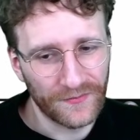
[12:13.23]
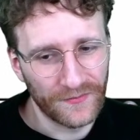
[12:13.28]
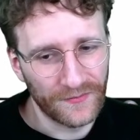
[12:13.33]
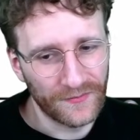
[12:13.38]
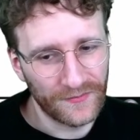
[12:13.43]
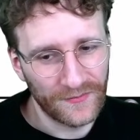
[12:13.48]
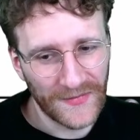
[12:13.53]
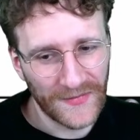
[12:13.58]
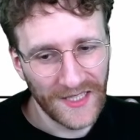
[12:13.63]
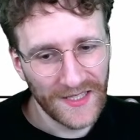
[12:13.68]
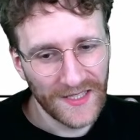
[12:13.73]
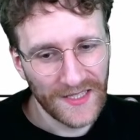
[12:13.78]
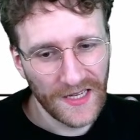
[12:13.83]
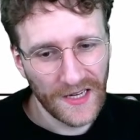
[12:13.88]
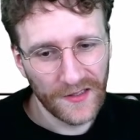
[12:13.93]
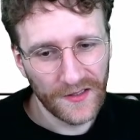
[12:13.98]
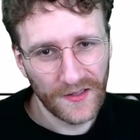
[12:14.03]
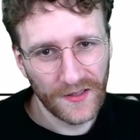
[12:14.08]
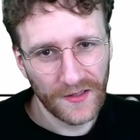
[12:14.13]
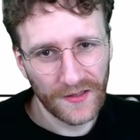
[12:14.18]
this
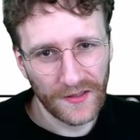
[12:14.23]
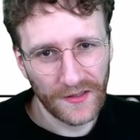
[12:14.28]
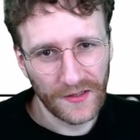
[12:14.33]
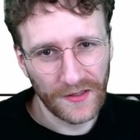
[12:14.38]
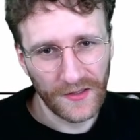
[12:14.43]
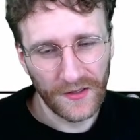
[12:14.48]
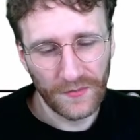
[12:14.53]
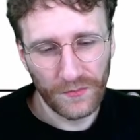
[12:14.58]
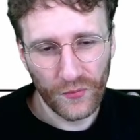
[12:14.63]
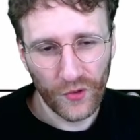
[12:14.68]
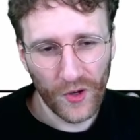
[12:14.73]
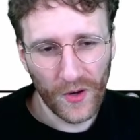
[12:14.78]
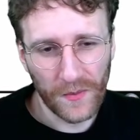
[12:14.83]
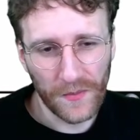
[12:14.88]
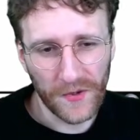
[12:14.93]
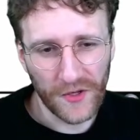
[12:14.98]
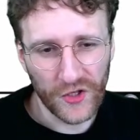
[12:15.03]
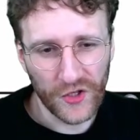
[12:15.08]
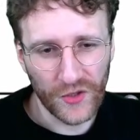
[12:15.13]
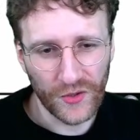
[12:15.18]
hand
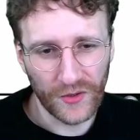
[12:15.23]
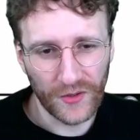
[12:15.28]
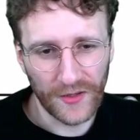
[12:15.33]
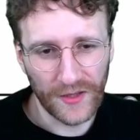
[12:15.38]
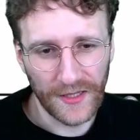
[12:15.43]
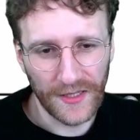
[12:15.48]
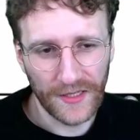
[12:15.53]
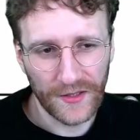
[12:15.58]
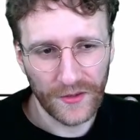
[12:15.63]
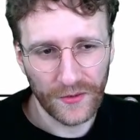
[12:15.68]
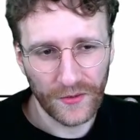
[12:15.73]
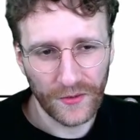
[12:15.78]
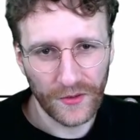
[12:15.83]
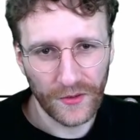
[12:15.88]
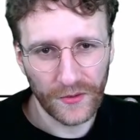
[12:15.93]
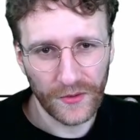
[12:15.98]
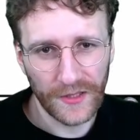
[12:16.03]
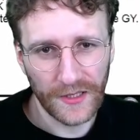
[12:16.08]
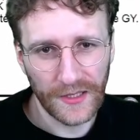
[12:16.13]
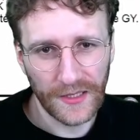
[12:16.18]
probably should lead to an
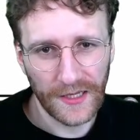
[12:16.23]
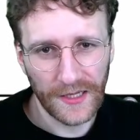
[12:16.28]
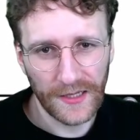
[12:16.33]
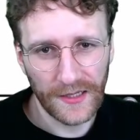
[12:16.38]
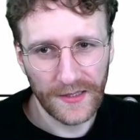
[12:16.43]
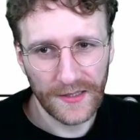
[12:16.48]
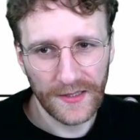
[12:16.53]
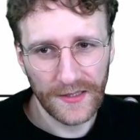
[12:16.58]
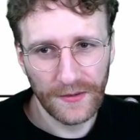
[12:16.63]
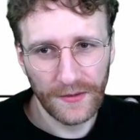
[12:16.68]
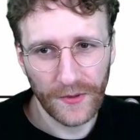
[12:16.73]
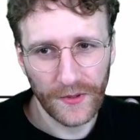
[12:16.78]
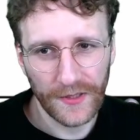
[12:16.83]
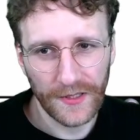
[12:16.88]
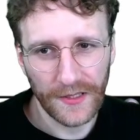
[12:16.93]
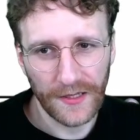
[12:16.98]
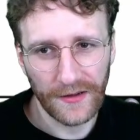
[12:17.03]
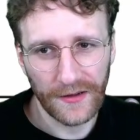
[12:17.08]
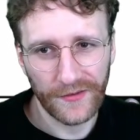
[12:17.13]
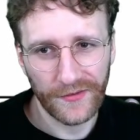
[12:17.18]
OTK. Let's see what
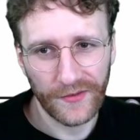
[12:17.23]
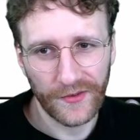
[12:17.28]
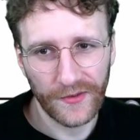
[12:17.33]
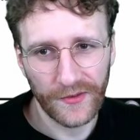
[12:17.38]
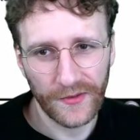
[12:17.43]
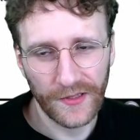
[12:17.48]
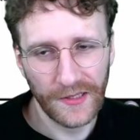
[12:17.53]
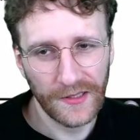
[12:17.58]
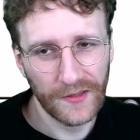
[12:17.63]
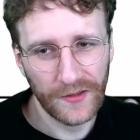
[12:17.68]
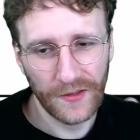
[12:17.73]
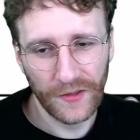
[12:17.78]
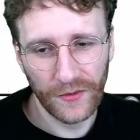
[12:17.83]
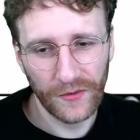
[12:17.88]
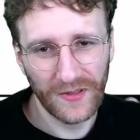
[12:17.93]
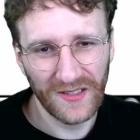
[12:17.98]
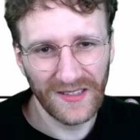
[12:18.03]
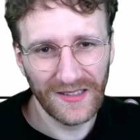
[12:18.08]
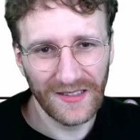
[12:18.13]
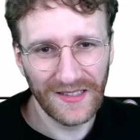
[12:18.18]
they have. They
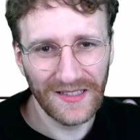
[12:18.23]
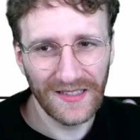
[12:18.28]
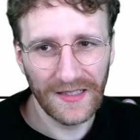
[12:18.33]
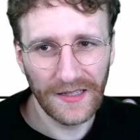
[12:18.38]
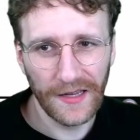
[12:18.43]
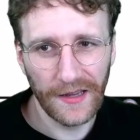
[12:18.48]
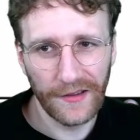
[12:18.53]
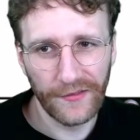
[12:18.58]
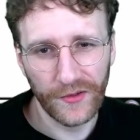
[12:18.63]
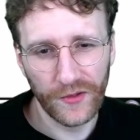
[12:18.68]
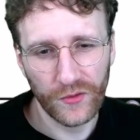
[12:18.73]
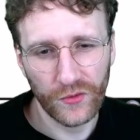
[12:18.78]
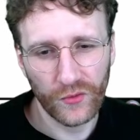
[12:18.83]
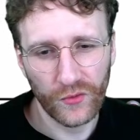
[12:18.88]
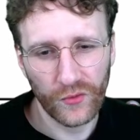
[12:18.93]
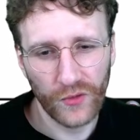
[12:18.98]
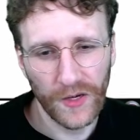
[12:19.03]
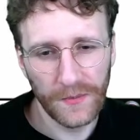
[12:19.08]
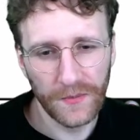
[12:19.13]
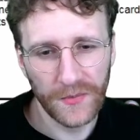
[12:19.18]
don't, they have a
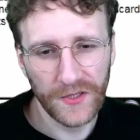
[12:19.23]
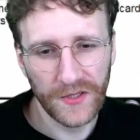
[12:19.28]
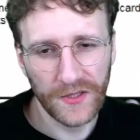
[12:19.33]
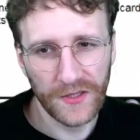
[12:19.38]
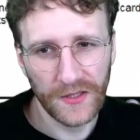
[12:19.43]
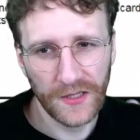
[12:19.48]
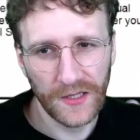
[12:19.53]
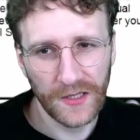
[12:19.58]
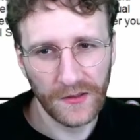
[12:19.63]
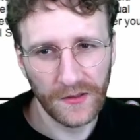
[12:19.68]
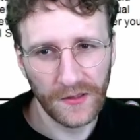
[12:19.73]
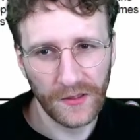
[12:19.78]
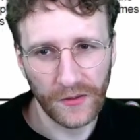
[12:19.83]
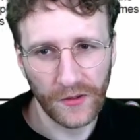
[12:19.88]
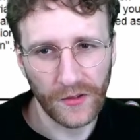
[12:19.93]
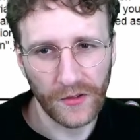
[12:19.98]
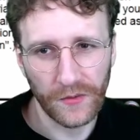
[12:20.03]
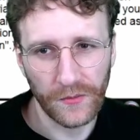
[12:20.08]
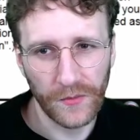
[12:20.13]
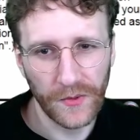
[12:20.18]
trap stun.
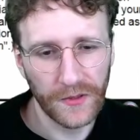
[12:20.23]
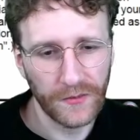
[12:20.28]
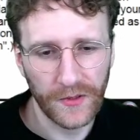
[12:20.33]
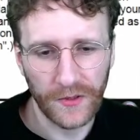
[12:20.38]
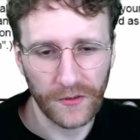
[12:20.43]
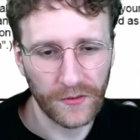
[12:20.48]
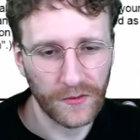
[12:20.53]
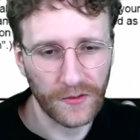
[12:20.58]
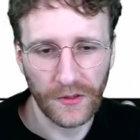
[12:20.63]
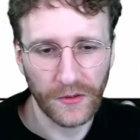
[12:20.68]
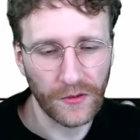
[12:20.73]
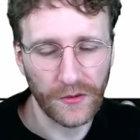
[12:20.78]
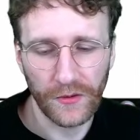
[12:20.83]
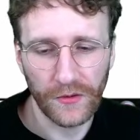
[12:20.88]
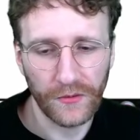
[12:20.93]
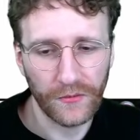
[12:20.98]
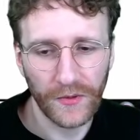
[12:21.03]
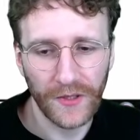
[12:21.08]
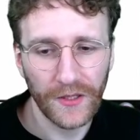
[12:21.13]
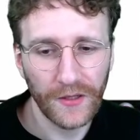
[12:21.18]
No, but we don't. No.
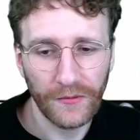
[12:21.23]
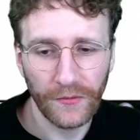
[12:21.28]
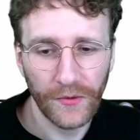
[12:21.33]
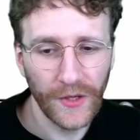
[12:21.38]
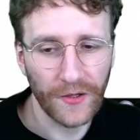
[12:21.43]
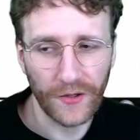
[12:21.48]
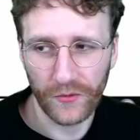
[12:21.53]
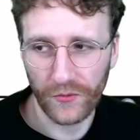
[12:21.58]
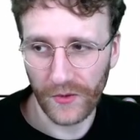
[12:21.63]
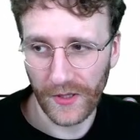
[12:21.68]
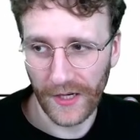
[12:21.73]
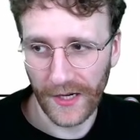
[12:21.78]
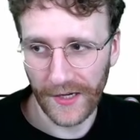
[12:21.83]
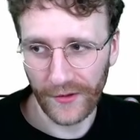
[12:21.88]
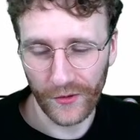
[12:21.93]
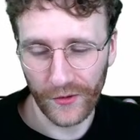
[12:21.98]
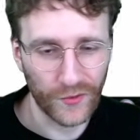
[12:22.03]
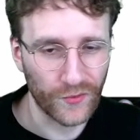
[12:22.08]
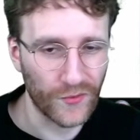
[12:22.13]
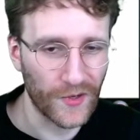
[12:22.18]
We're not relying
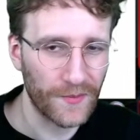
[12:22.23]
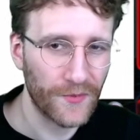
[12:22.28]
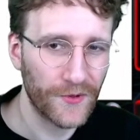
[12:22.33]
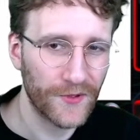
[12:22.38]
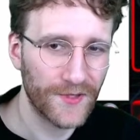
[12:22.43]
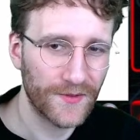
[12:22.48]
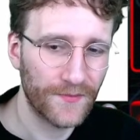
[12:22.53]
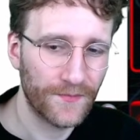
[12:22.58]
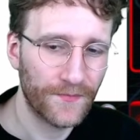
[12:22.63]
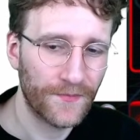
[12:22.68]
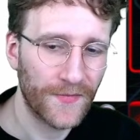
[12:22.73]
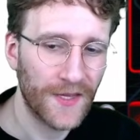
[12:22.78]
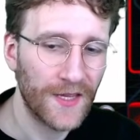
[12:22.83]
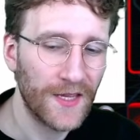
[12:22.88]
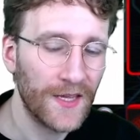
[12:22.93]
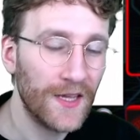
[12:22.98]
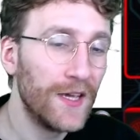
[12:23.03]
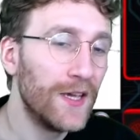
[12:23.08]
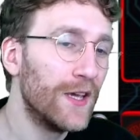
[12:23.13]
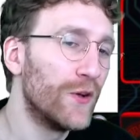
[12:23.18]
on traps.
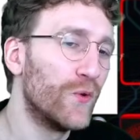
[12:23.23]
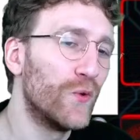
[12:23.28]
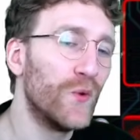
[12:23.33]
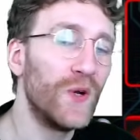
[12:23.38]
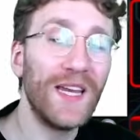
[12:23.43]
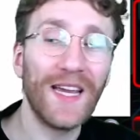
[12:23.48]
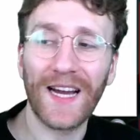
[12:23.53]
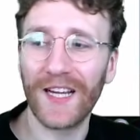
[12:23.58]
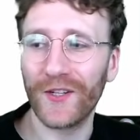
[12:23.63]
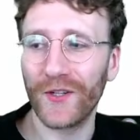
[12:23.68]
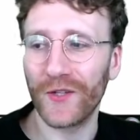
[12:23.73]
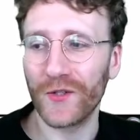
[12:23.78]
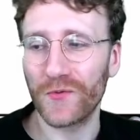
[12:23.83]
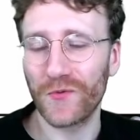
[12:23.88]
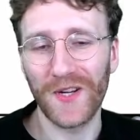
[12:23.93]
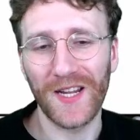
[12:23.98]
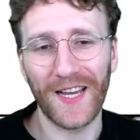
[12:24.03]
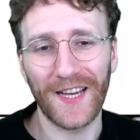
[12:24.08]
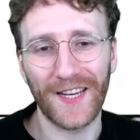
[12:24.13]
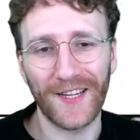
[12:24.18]
We are not
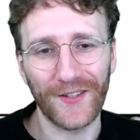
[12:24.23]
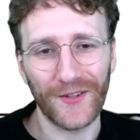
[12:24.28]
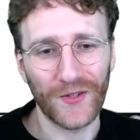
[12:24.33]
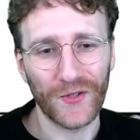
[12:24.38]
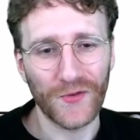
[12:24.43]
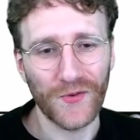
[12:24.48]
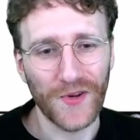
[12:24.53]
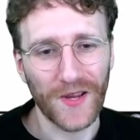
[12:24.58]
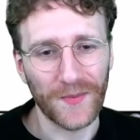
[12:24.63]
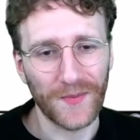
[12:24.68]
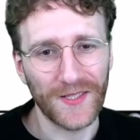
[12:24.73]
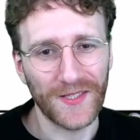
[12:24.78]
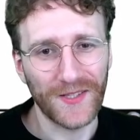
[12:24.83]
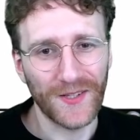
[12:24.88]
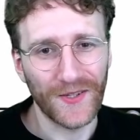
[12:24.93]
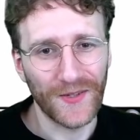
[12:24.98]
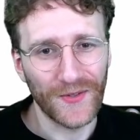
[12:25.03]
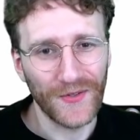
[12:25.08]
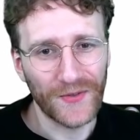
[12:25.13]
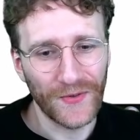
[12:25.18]
relying on traps,
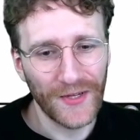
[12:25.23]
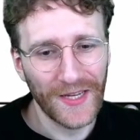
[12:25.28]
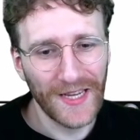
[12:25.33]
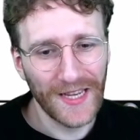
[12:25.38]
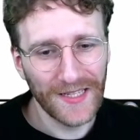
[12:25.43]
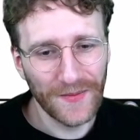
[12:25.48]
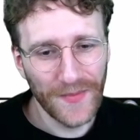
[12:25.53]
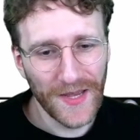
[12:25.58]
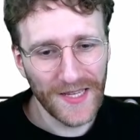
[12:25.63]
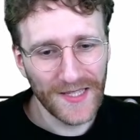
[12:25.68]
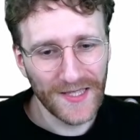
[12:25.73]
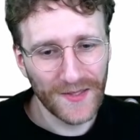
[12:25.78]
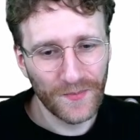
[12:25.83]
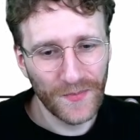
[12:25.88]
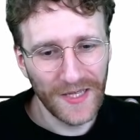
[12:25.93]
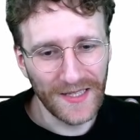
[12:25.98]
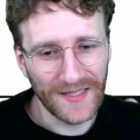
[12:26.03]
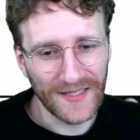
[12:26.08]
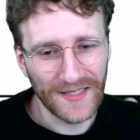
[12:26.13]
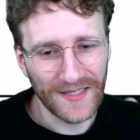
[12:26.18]
so we get a Masked
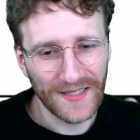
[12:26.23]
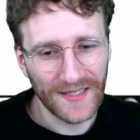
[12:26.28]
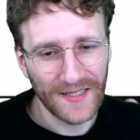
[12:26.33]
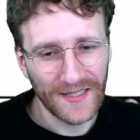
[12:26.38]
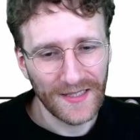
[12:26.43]
Beast.